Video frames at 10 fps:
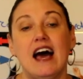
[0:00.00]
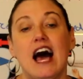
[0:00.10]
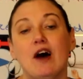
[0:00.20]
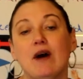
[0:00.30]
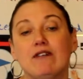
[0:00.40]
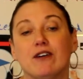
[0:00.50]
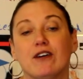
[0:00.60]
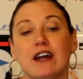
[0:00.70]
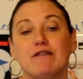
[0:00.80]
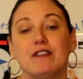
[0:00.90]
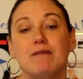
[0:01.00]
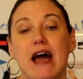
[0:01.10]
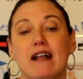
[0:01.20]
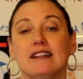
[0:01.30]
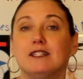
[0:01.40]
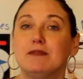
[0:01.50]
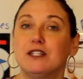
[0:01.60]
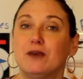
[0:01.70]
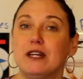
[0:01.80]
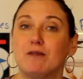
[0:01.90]
However, if the balance
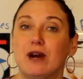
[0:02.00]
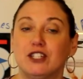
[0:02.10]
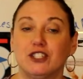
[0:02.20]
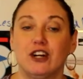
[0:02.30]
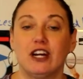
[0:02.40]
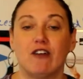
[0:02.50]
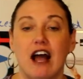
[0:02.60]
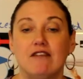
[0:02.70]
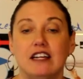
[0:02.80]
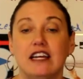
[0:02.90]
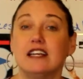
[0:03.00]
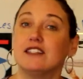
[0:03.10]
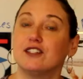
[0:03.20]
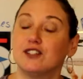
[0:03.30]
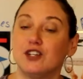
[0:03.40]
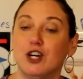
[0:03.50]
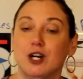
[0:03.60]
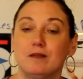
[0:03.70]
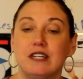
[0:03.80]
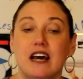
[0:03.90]
between pressure and gravity is
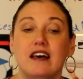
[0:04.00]
disturbed,